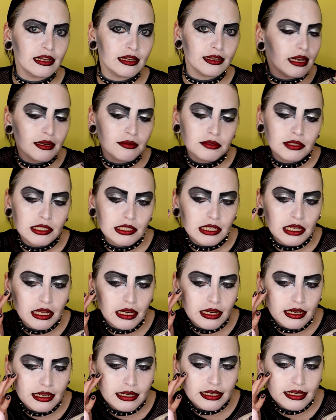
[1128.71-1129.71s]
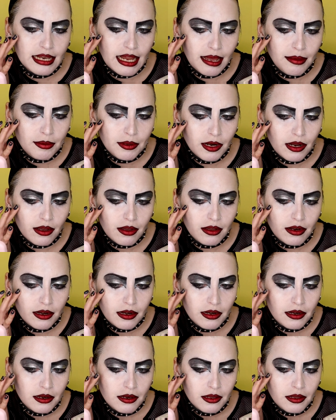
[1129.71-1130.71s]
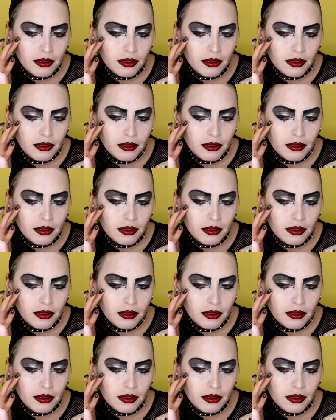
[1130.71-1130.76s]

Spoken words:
and I'm just gonna dab it on.